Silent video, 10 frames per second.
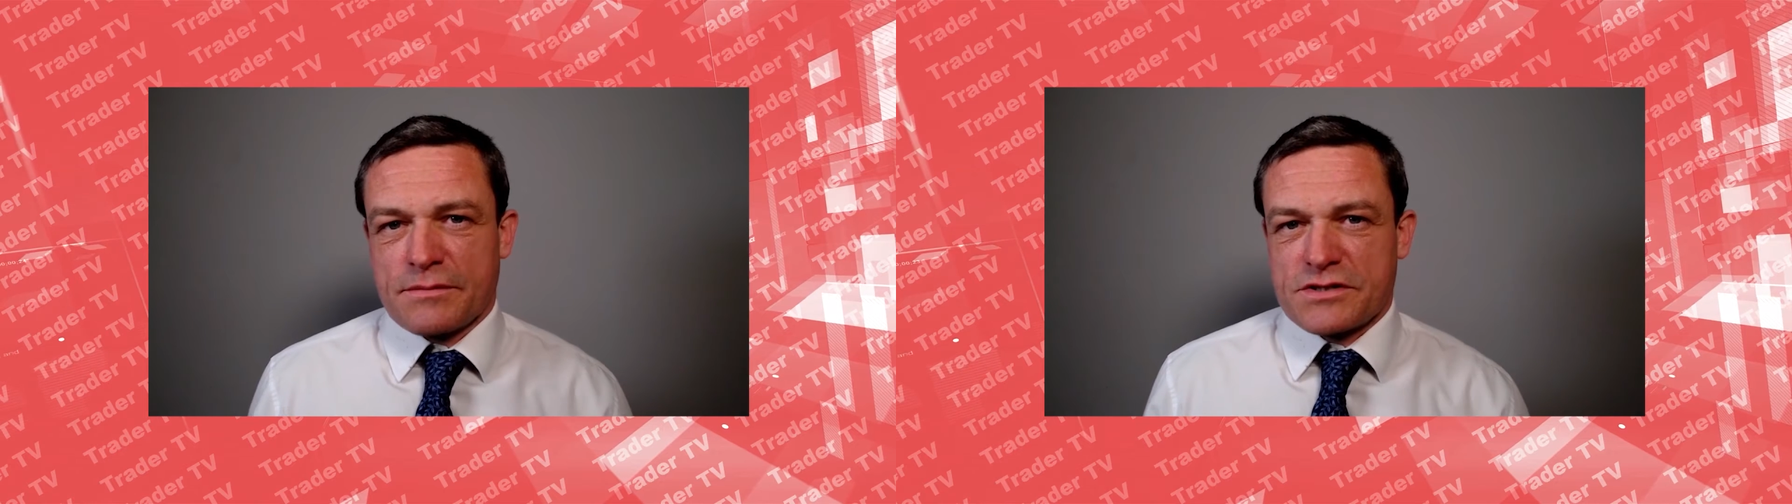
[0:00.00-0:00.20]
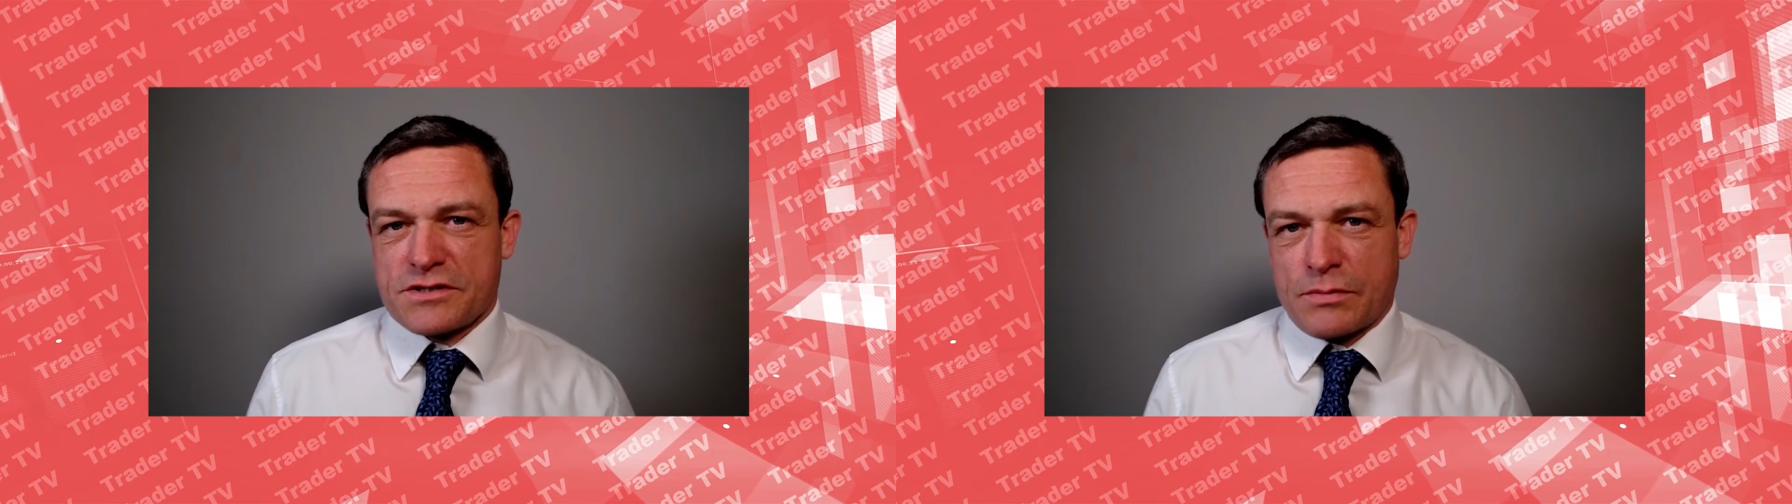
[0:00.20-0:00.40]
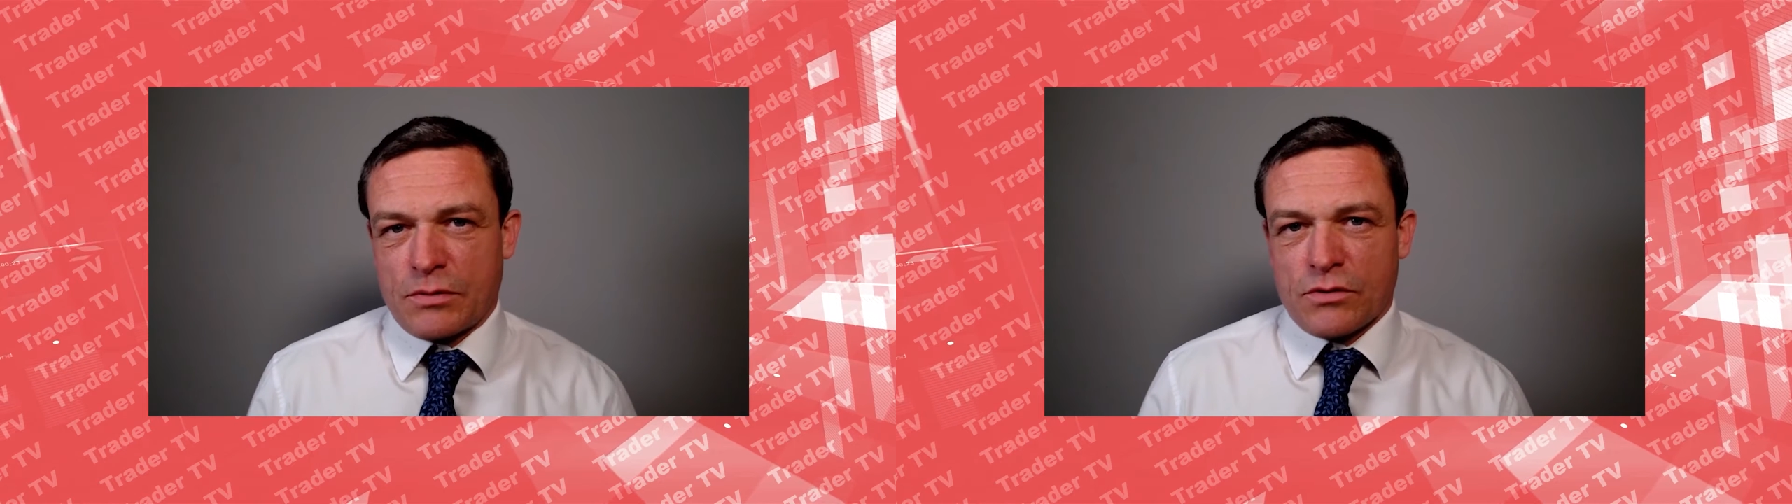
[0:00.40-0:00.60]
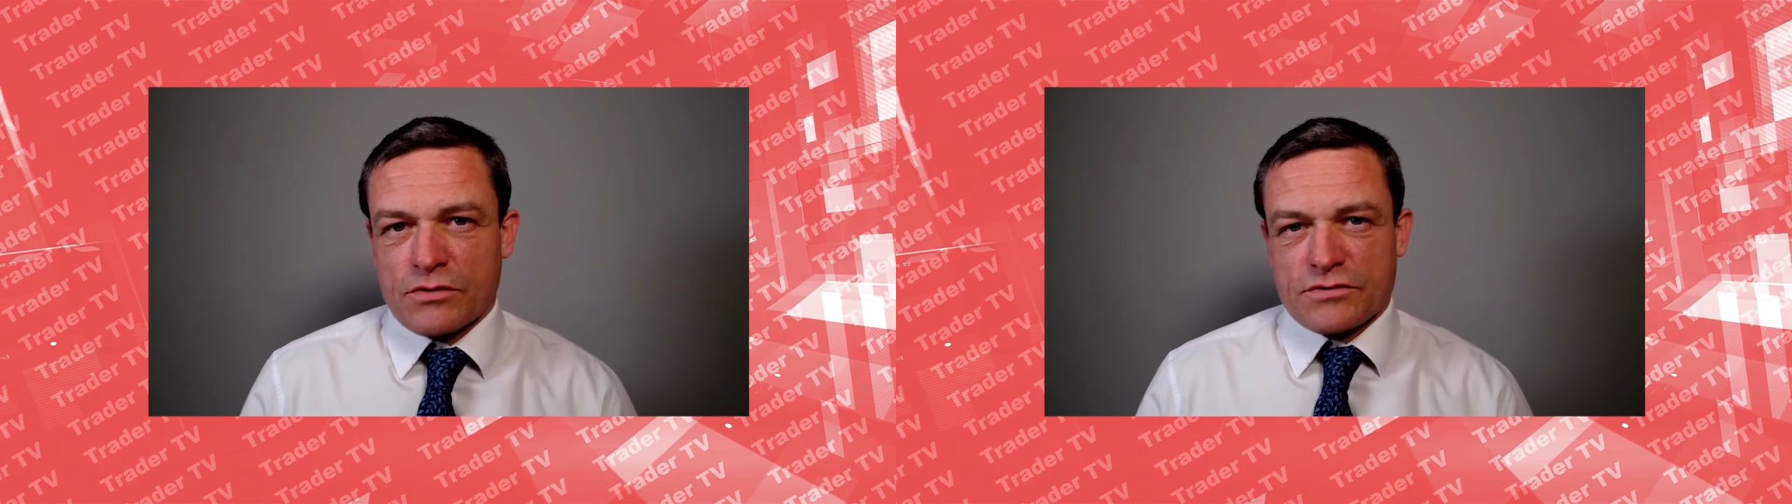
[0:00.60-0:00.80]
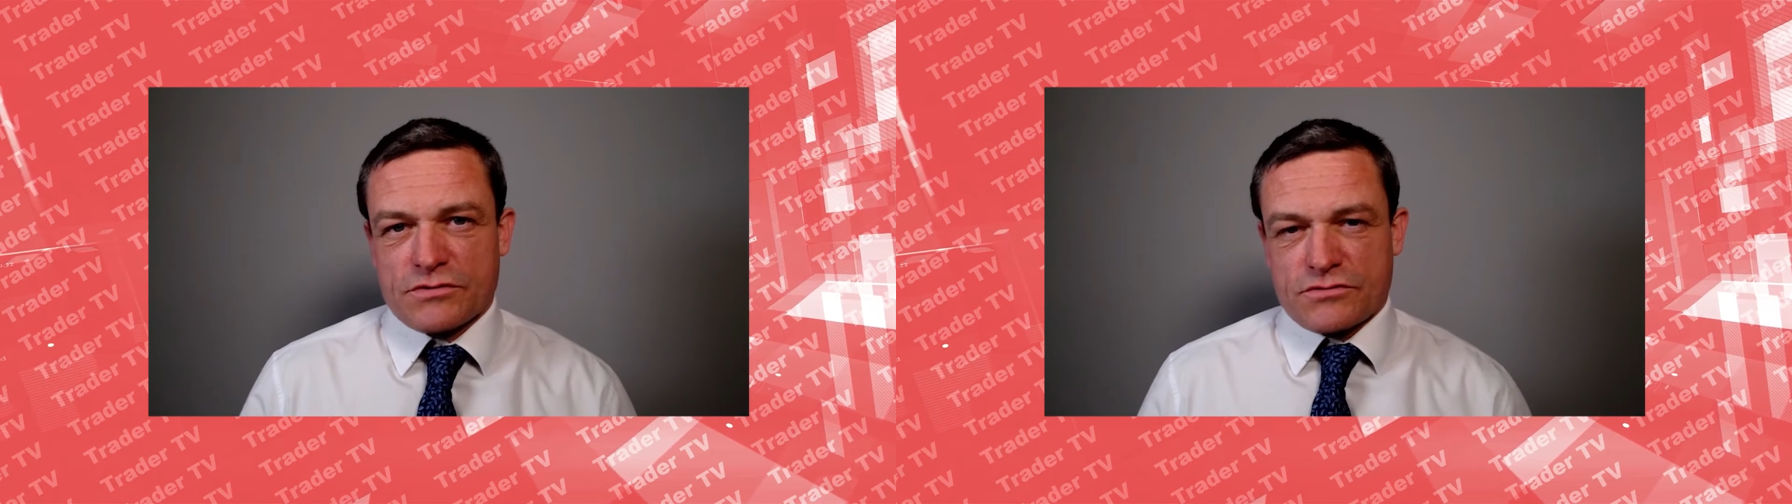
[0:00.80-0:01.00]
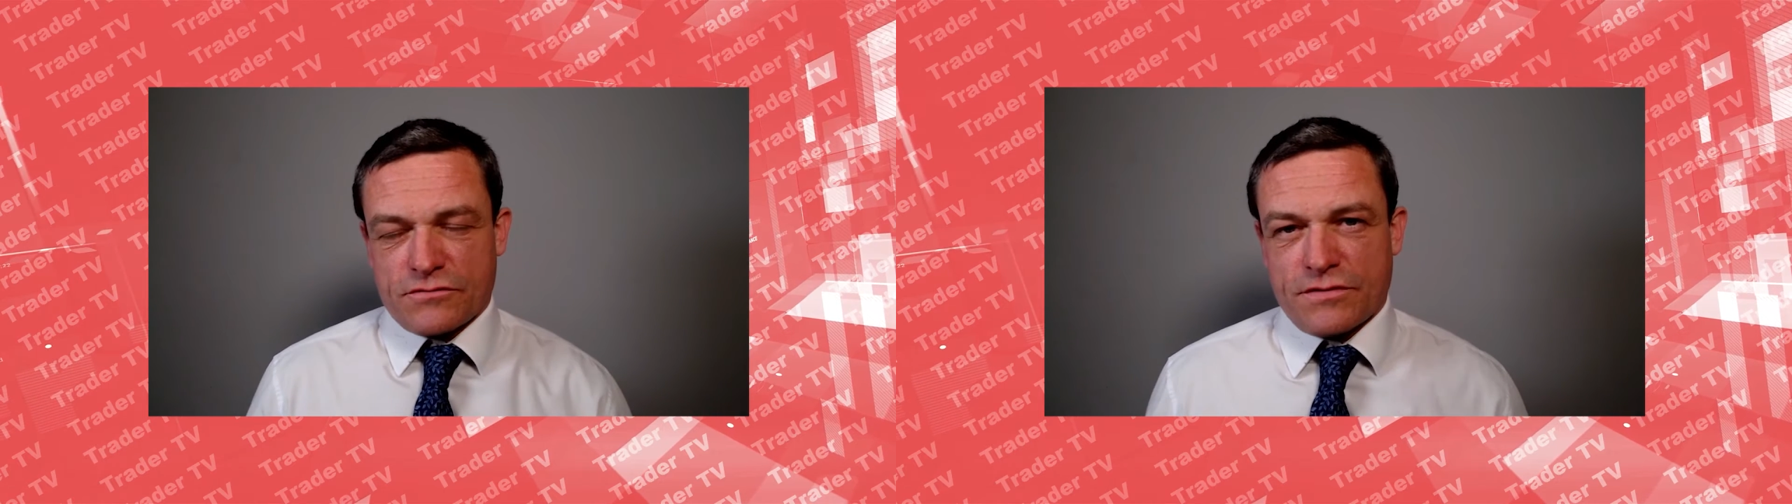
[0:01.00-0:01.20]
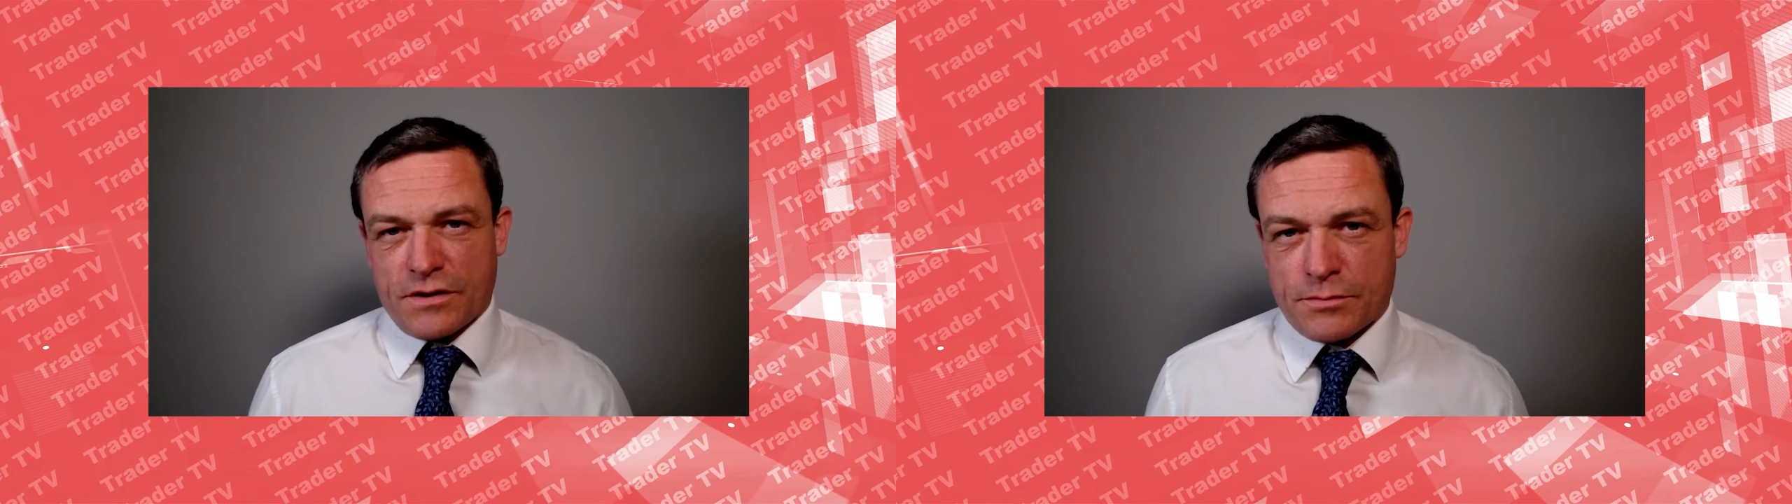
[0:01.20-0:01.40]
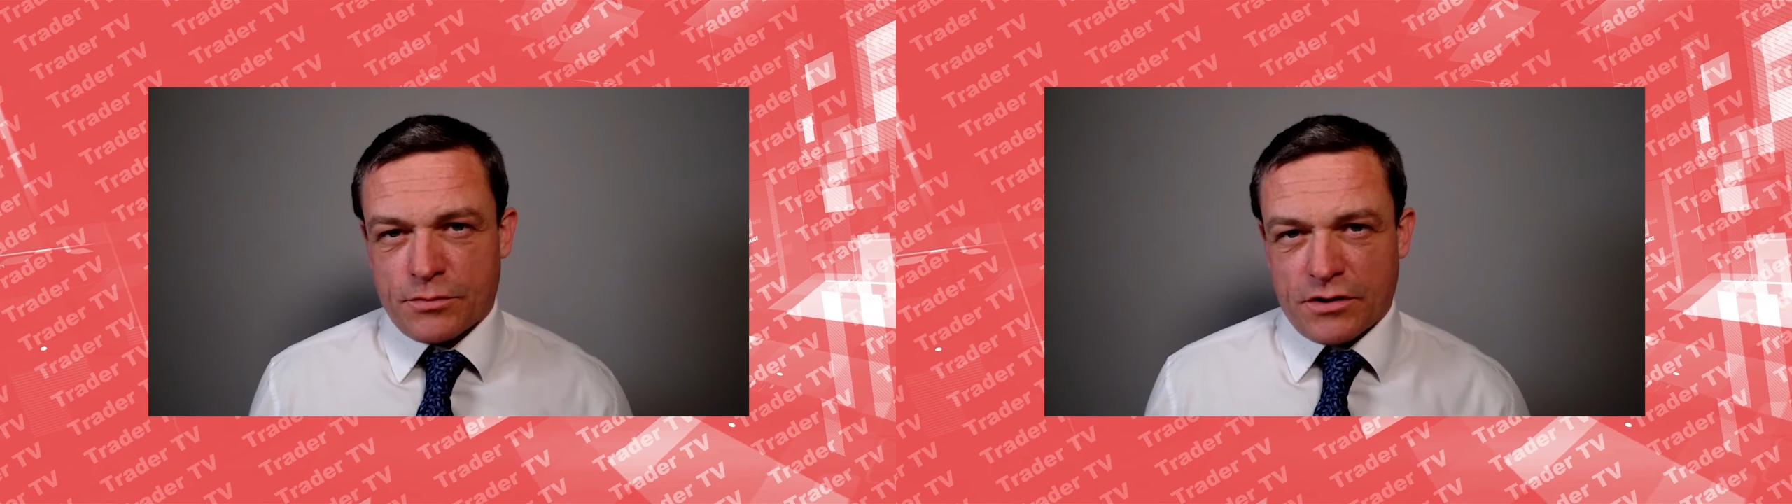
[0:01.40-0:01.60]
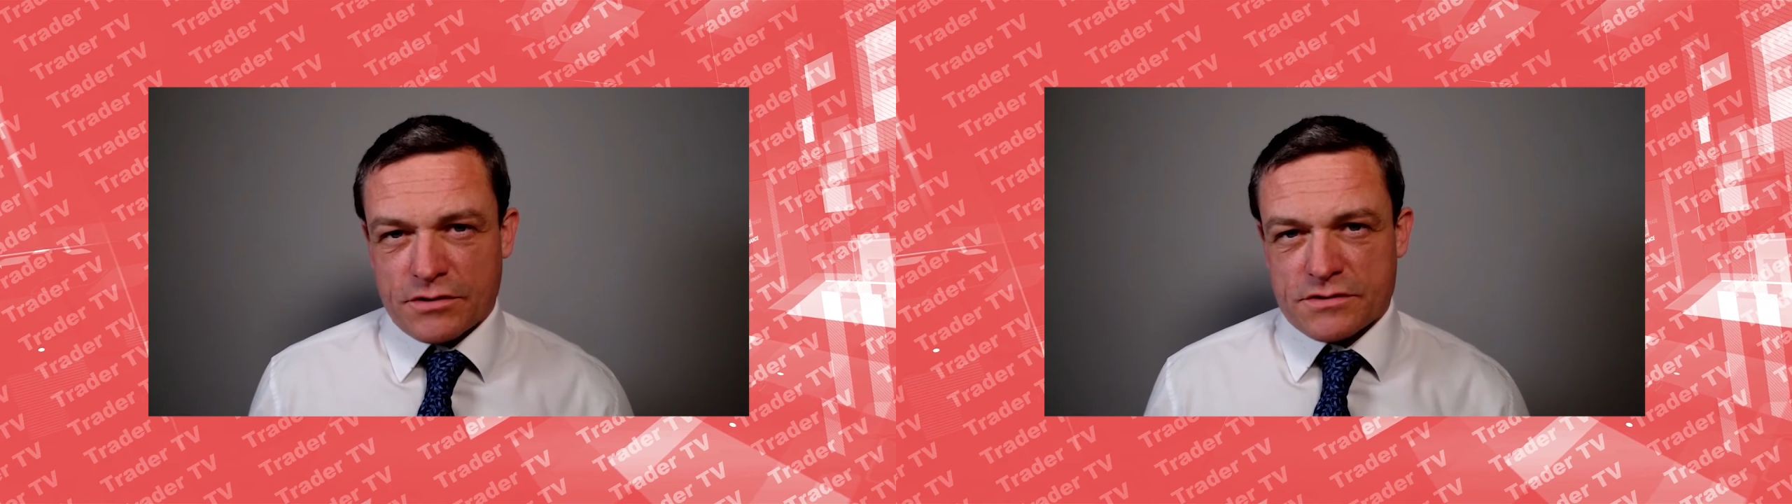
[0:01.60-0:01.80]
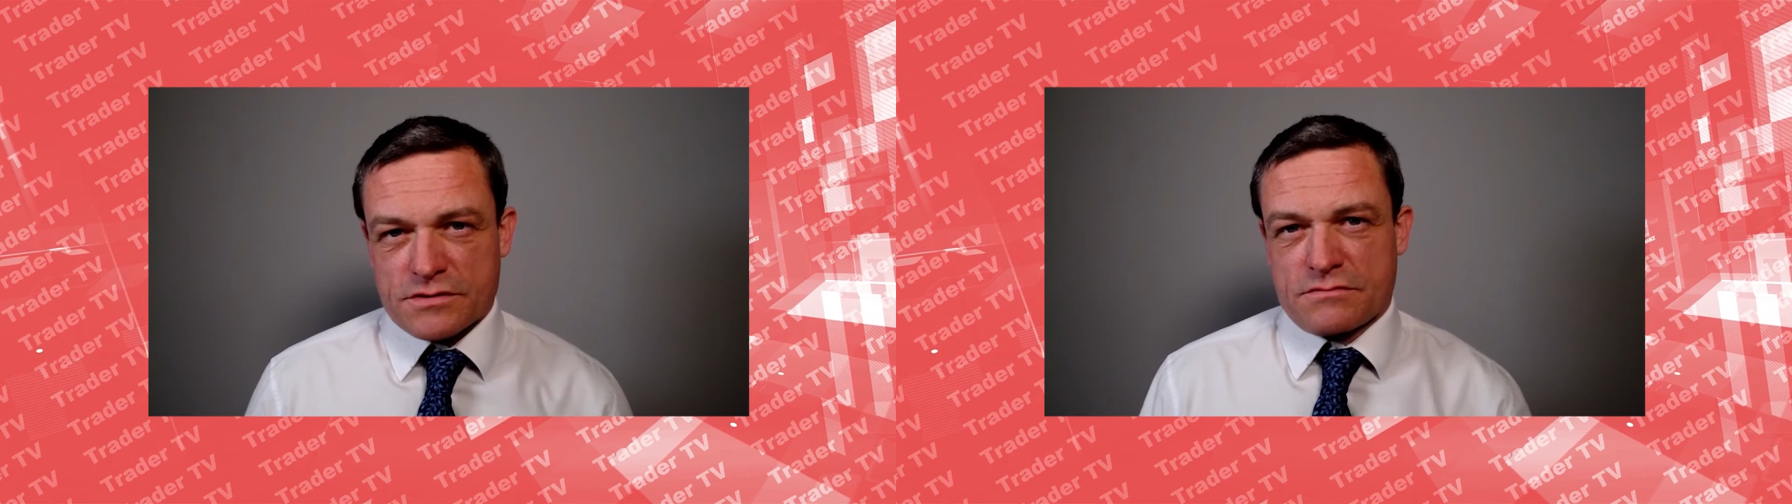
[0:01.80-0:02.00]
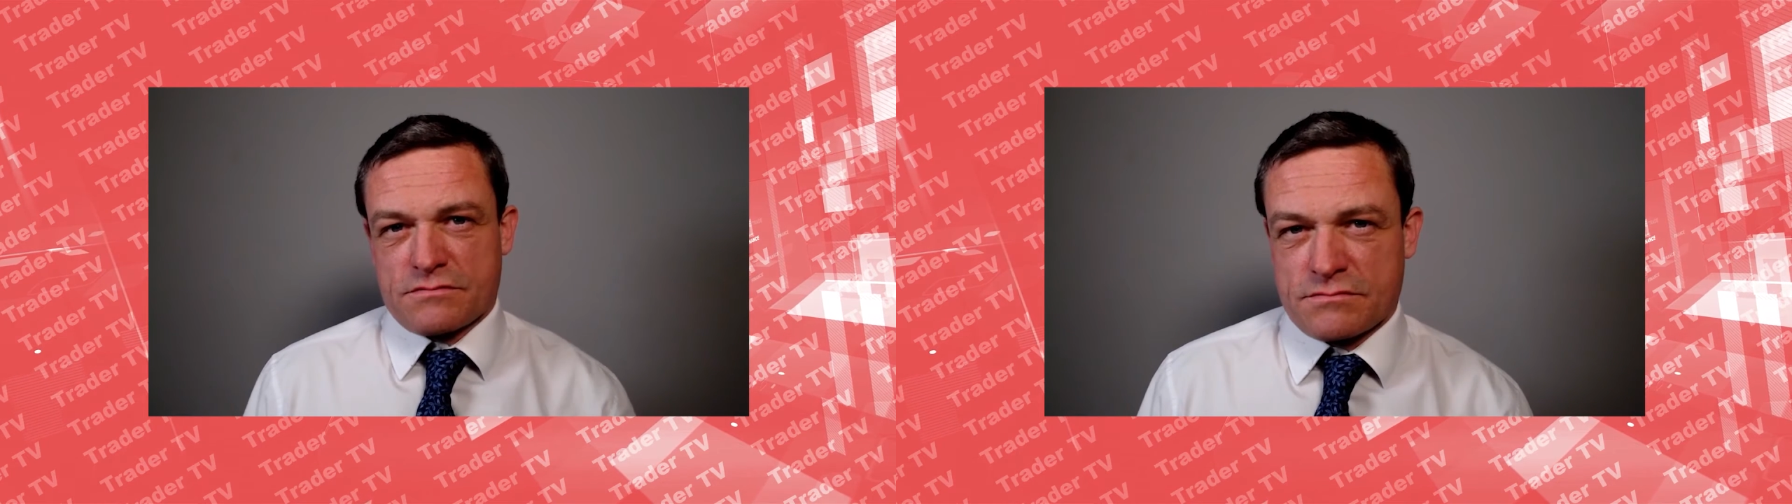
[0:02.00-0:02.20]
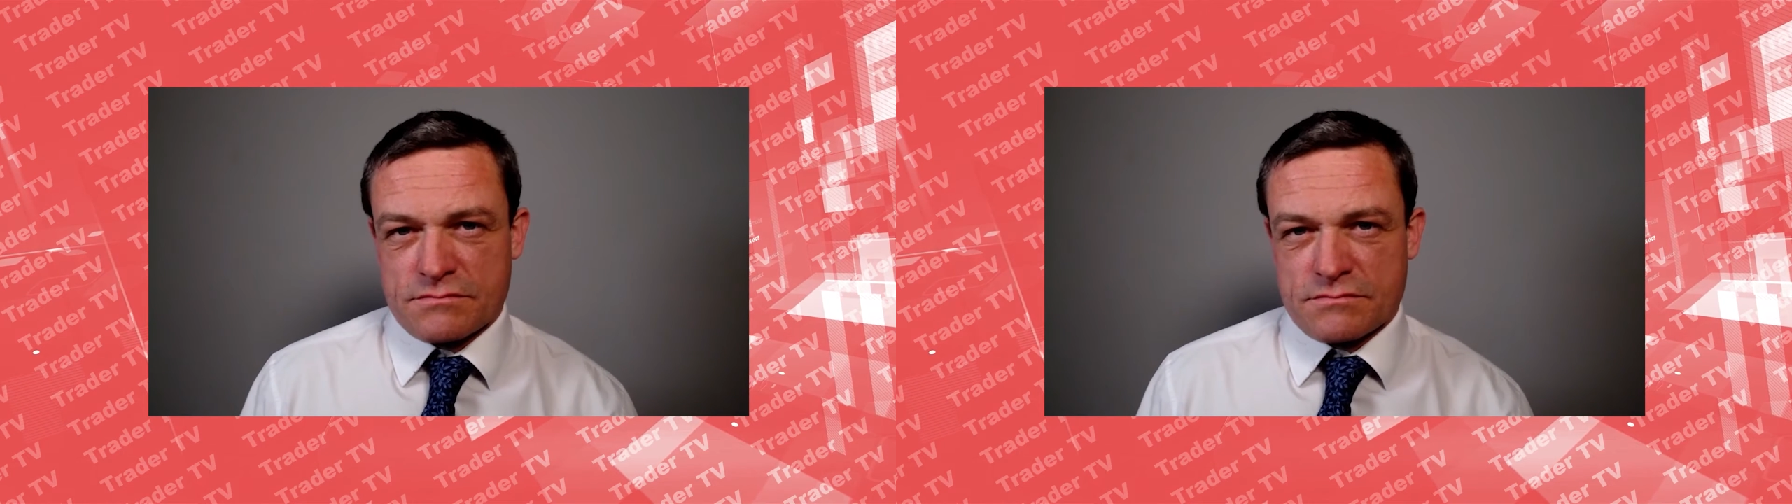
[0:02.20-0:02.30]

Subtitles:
to support flow products?